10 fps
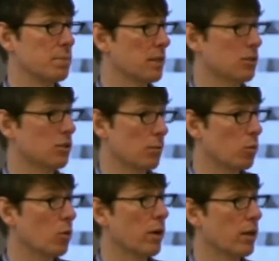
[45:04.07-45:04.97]
because you're an
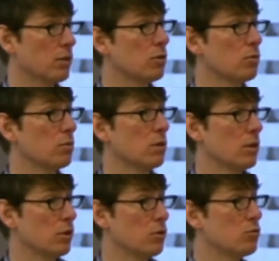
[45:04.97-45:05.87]
employee. You
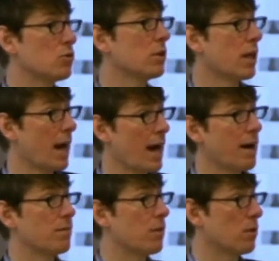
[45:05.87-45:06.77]
you still
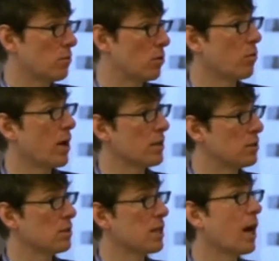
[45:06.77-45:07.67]
have the, the right
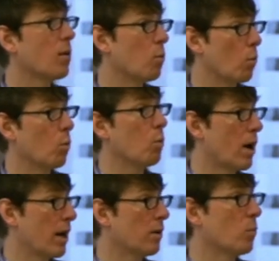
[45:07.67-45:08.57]
to decide
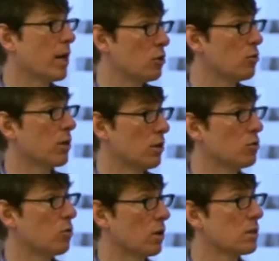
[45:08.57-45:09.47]
what and when you can
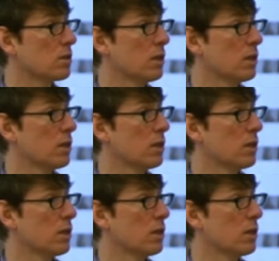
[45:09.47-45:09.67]
endorse.